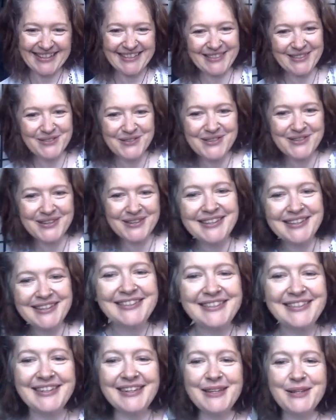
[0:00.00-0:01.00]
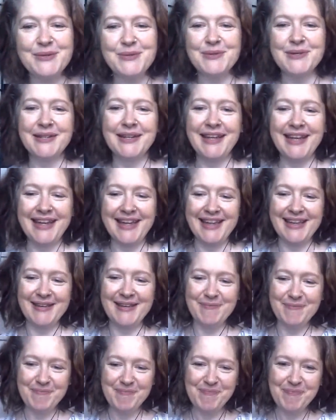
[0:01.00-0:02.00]
so good to see you
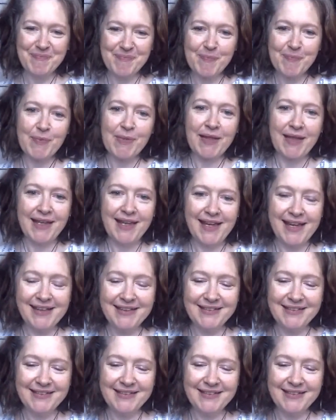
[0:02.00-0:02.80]
again, as